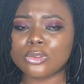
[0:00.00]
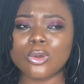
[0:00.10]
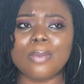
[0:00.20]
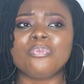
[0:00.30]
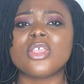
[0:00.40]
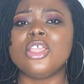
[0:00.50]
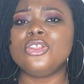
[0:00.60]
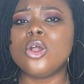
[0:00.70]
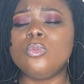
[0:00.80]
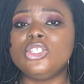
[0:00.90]
So
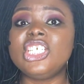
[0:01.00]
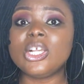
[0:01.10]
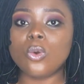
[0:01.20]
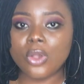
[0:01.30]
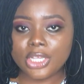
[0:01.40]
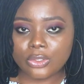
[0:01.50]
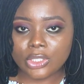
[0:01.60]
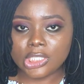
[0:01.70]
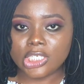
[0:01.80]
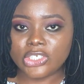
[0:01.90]
we didn't go into
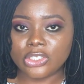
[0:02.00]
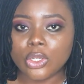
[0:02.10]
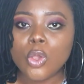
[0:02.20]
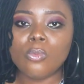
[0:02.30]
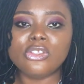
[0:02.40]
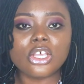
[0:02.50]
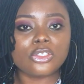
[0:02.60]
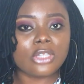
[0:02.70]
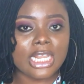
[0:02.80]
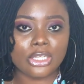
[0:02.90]
the kitchen, we just
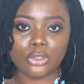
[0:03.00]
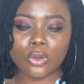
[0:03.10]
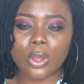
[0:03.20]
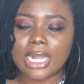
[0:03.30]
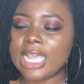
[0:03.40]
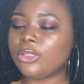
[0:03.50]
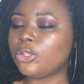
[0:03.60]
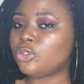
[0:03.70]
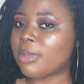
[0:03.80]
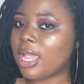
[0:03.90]
stood at the door, and I
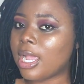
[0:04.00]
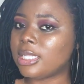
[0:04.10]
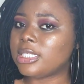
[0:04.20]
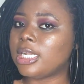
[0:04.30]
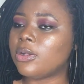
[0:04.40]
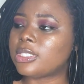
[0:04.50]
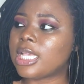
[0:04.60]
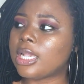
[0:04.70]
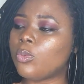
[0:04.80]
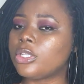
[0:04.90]
turned to my aunt and I was
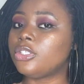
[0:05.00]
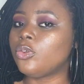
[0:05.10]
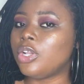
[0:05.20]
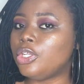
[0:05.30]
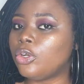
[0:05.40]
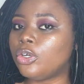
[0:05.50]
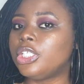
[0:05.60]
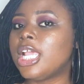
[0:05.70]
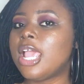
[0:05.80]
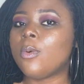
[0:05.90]
like, what is going
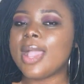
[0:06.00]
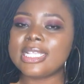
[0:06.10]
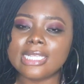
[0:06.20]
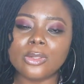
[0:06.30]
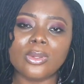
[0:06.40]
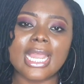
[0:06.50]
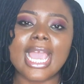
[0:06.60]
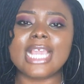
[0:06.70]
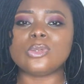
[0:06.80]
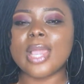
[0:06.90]
on? Why is there no
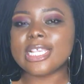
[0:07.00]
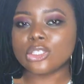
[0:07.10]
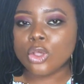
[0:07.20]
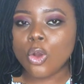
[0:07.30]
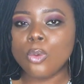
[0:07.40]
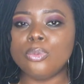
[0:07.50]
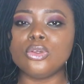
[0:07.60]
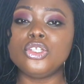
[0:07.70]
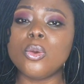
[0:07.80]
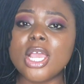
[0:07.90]
light? Why is the door open?
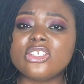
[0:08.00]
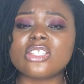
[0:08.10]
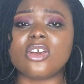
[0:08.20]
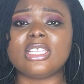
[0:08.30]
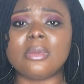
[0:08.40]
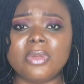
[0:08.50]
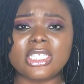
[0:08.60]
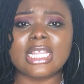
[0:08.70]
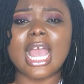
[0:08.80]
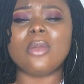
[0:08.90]
We were just
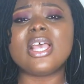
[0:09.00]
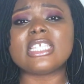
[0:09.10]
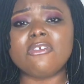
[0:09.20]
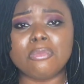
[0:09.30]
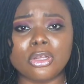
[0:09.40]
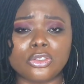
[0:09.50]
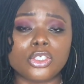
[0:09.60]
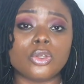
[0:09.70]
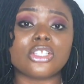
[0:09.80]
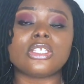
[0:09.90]
contemplating that, where's everybody? So
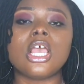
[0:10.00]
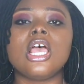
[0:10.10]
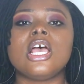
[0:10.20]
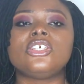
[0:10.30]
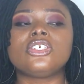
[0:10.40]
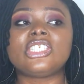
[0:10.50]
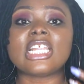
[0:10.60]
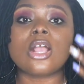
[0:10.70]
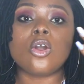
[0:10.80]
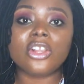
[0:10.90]
she
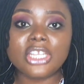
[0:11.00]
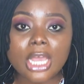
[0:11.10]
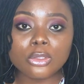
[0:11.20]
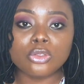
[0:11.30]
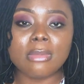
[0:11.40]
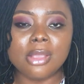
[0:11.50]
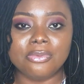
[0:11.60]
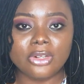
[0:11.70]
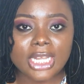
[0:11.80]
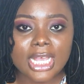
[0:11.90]
started calling out to my
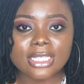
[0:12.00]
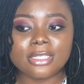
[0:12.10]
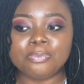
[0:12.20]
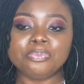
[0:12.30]
brothers.